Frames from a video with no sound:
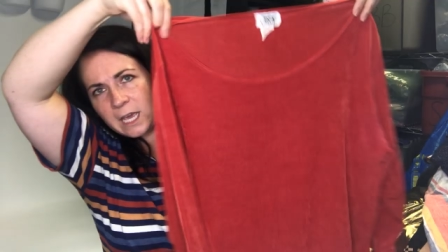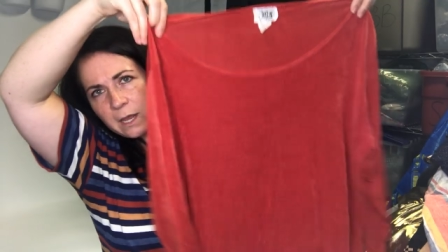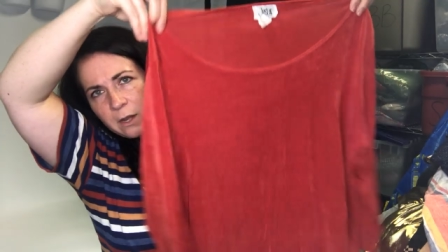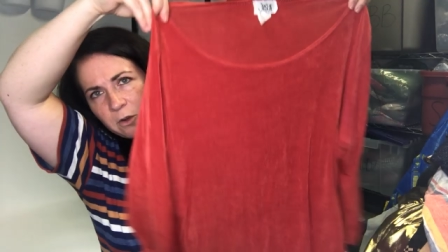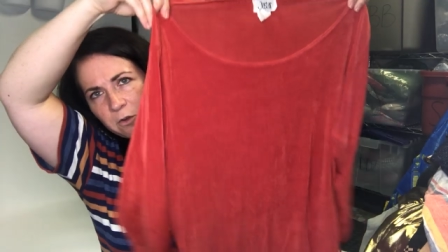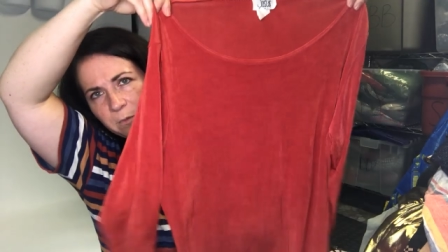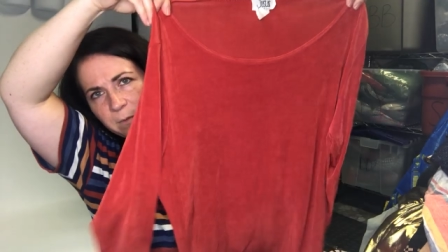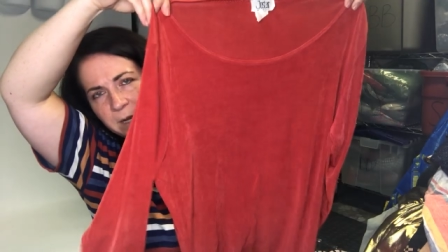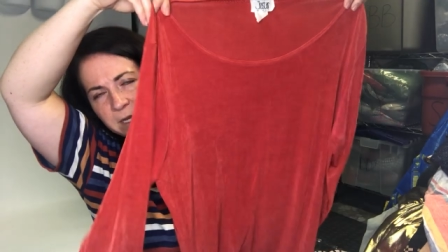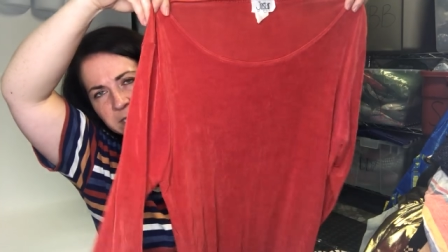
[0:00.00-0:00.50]
Kind
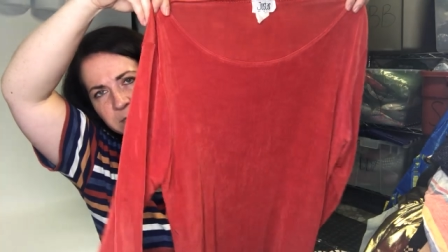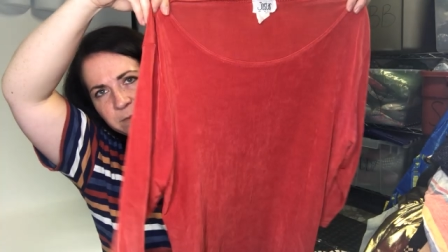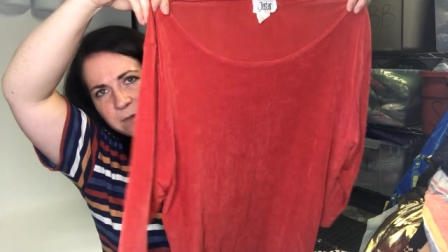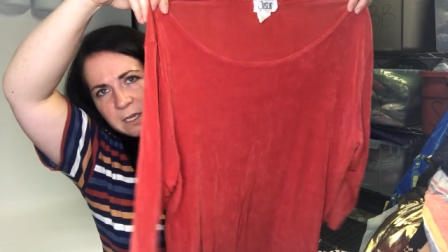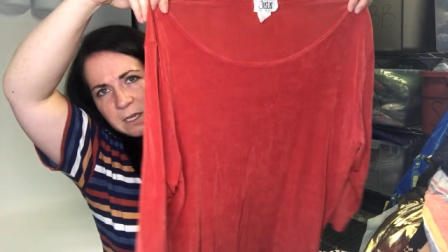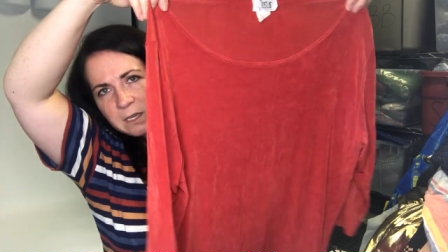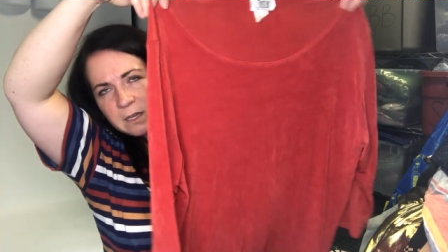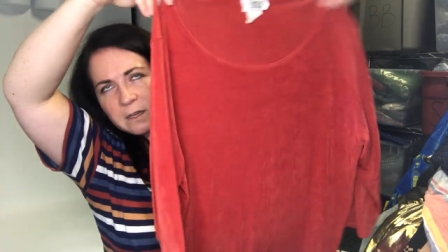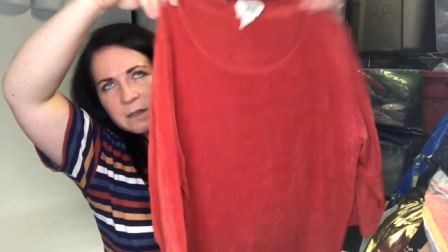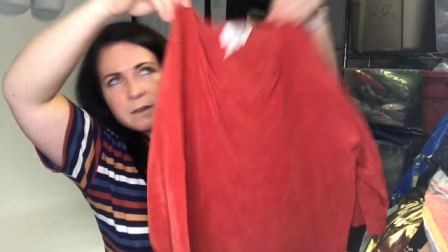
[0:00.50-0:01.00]
of reminds
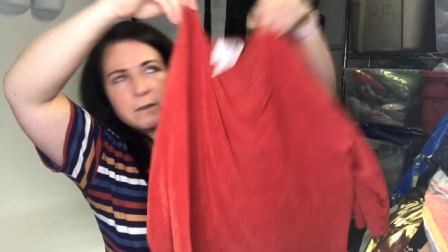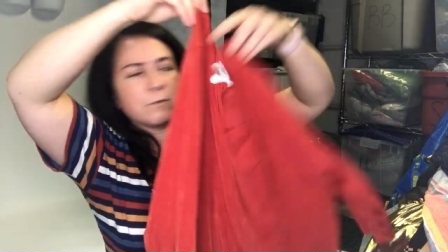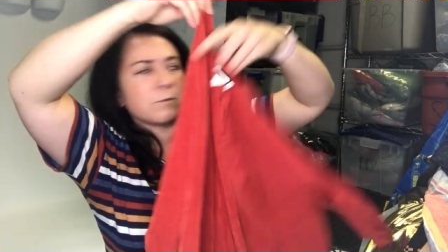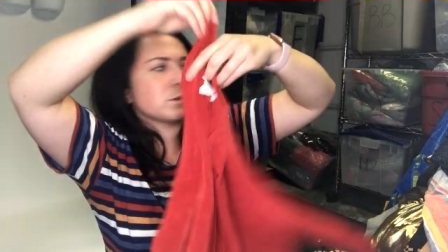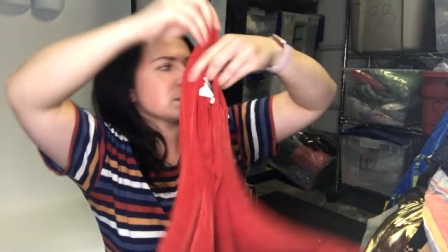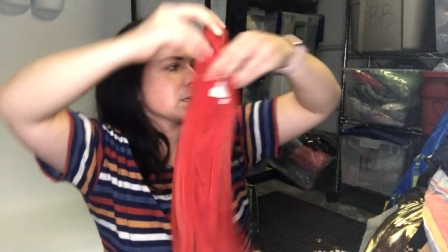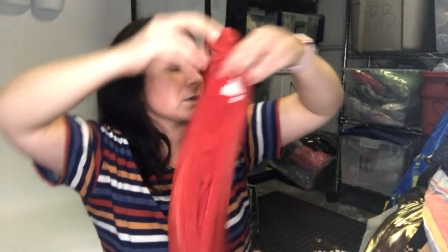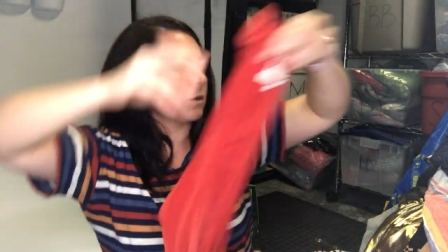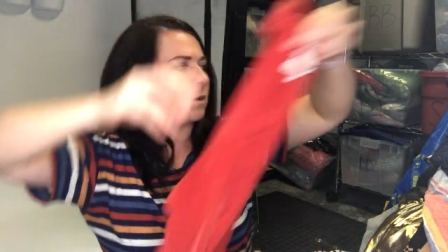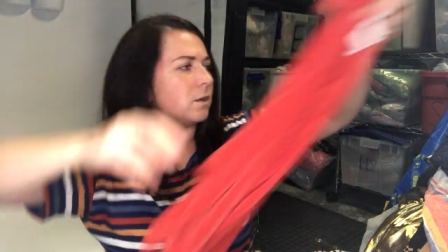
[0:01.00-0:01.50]
me of,
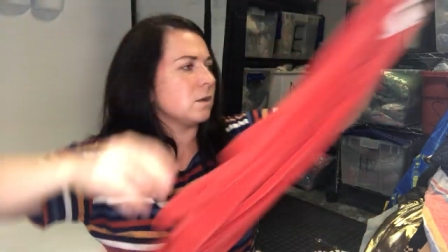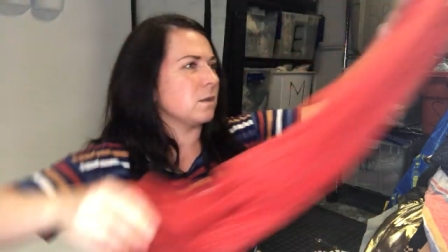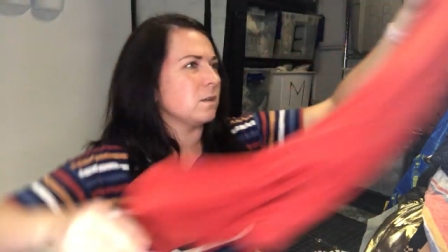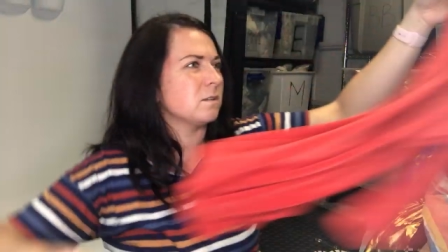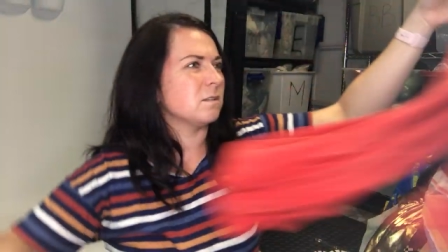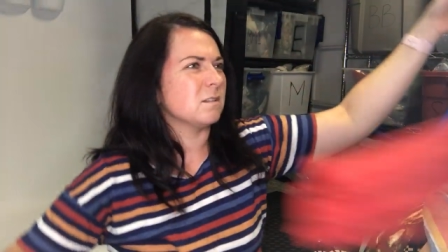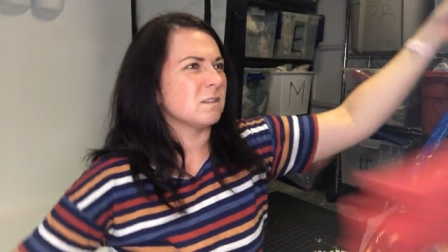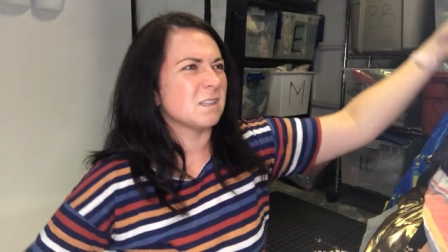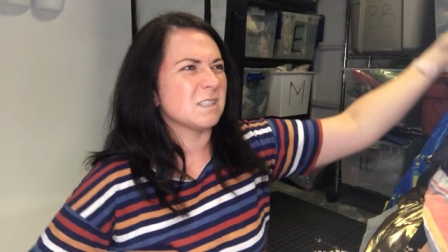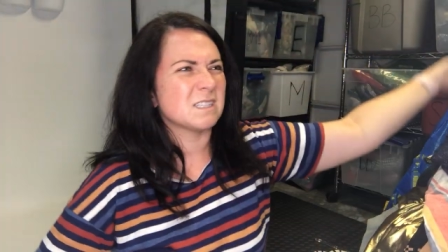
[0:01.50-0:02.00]
what's it called?